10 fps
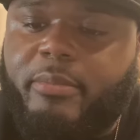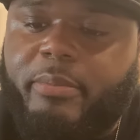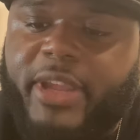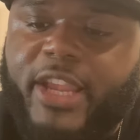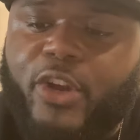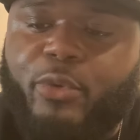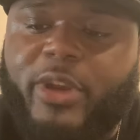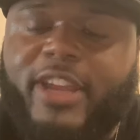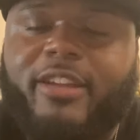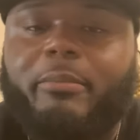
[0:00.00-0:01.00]
Being
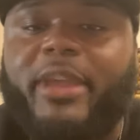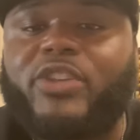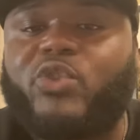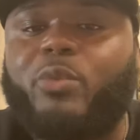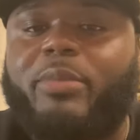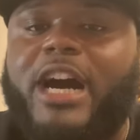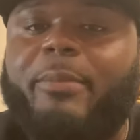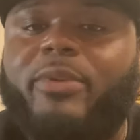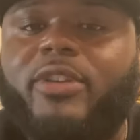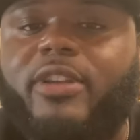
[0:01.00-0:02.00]
Greek makes you
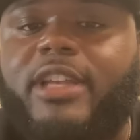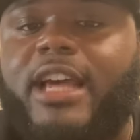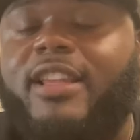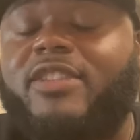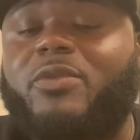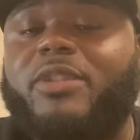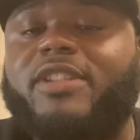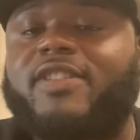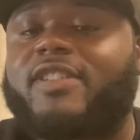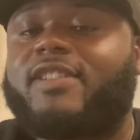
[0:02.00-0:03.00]
popular. Now, this one
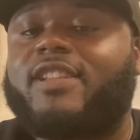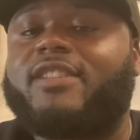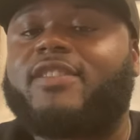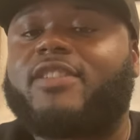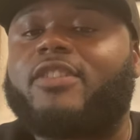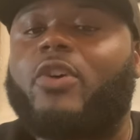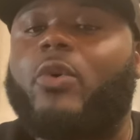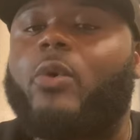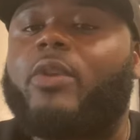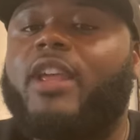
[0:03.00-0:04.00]
tends to
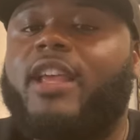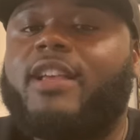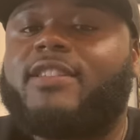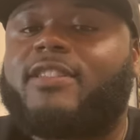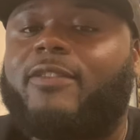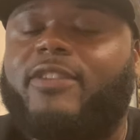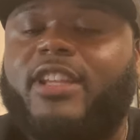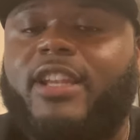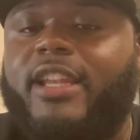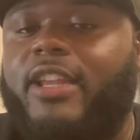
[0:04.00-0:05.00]
hold some
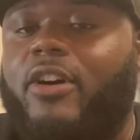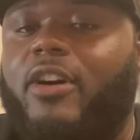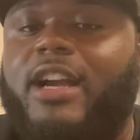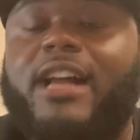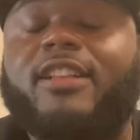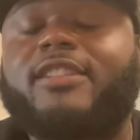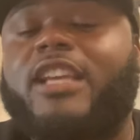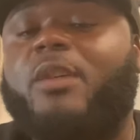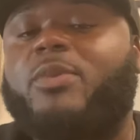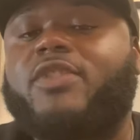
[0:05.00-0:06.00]
validity on college
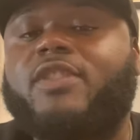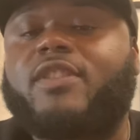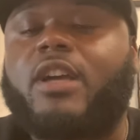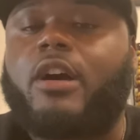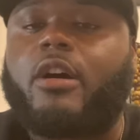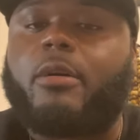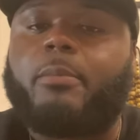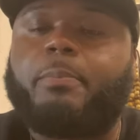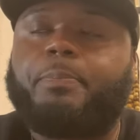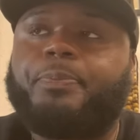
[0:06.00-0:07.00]
campuses.
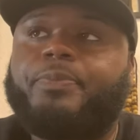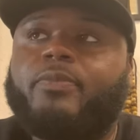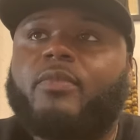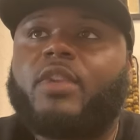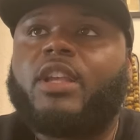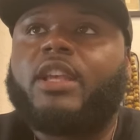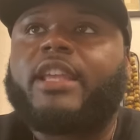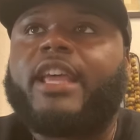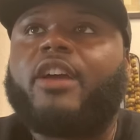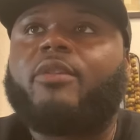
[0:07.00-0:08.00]

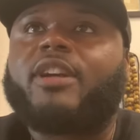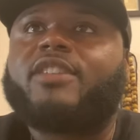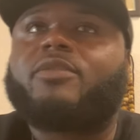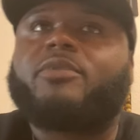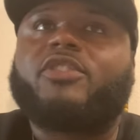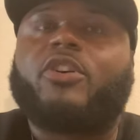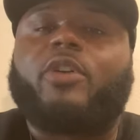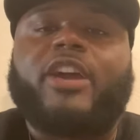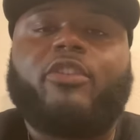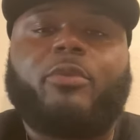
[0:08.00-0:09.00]
Yeah, because
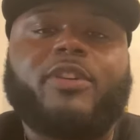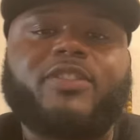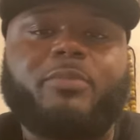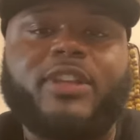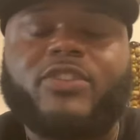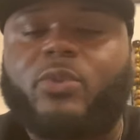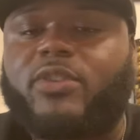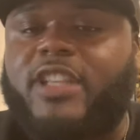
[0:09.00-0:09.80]
everyone's been to a